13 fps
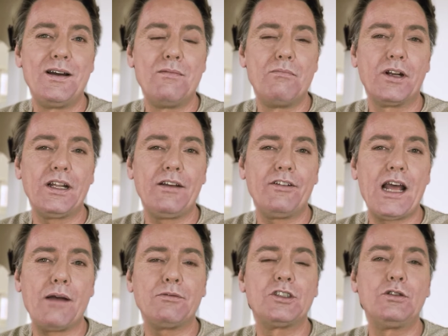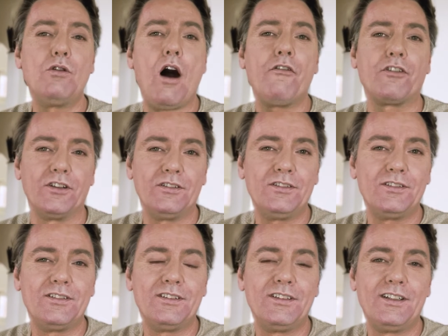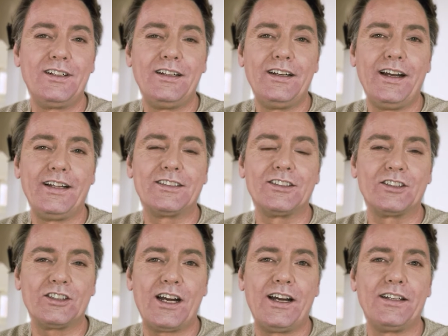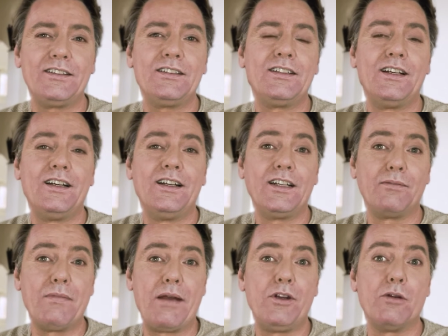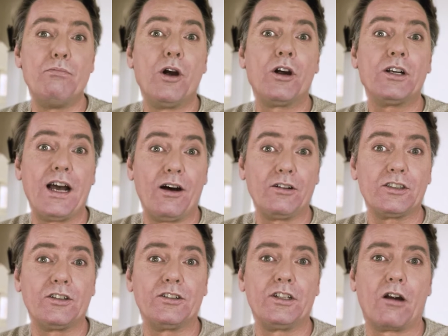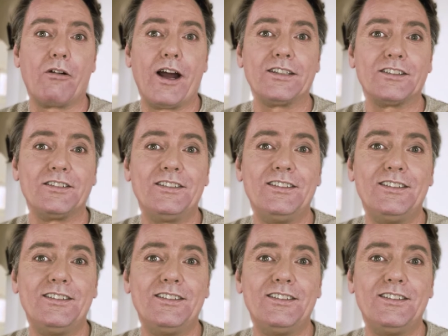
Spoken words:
But if it happens too often, it's a sign that maybe a burnout is on the horizon.